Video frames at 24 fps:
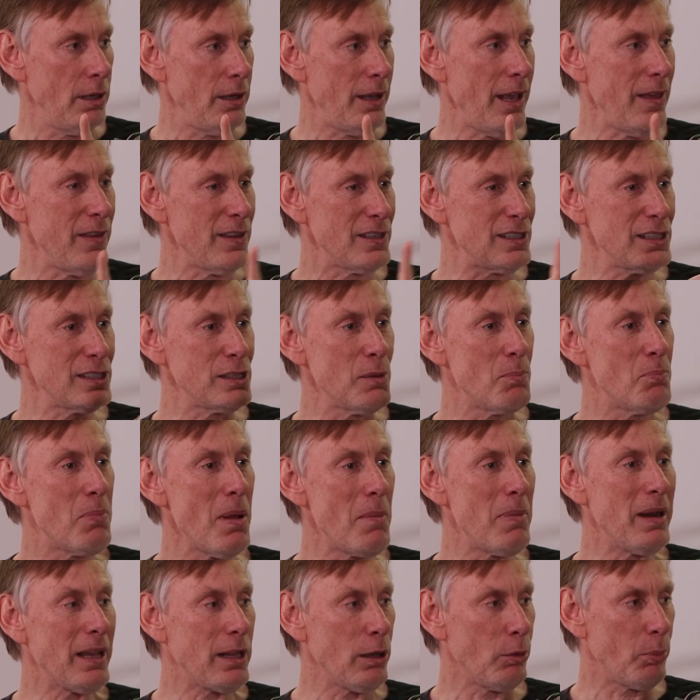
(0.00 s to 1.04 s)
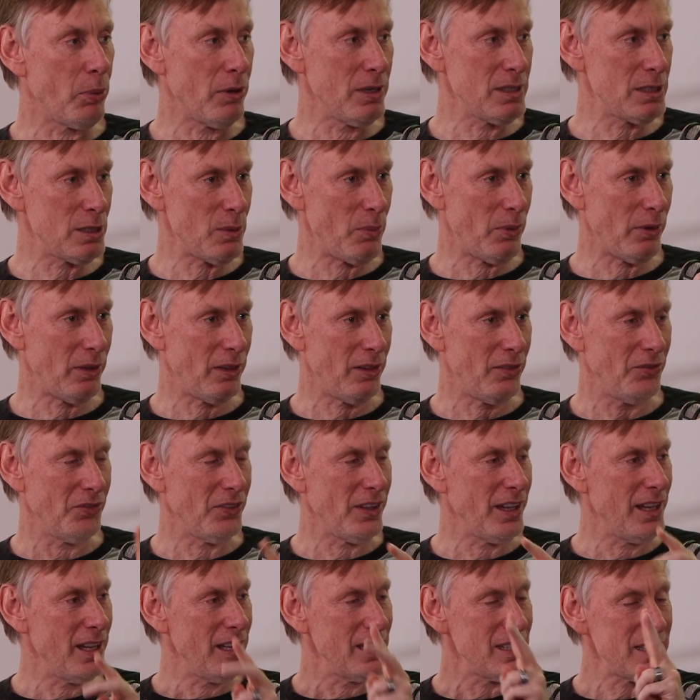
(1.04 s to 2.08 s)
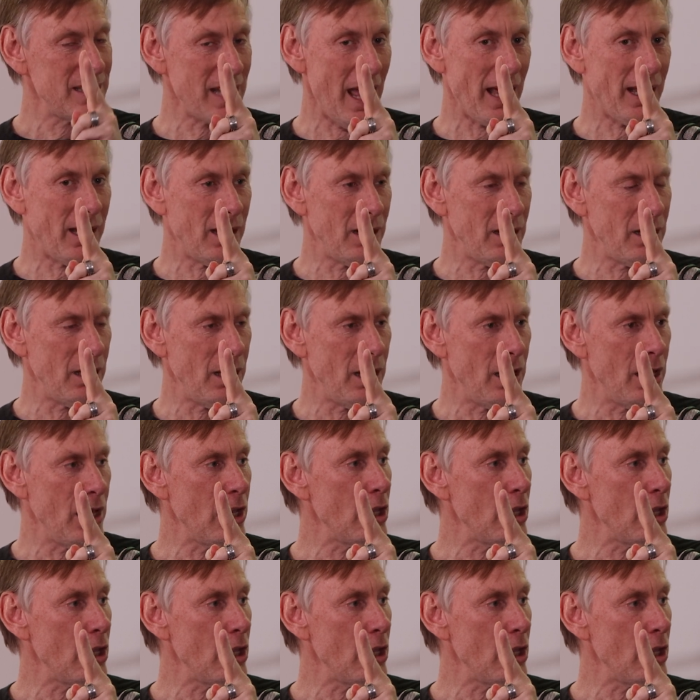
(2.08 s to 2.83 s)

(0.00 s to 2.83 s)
Okay, this is a biblical principle. Second,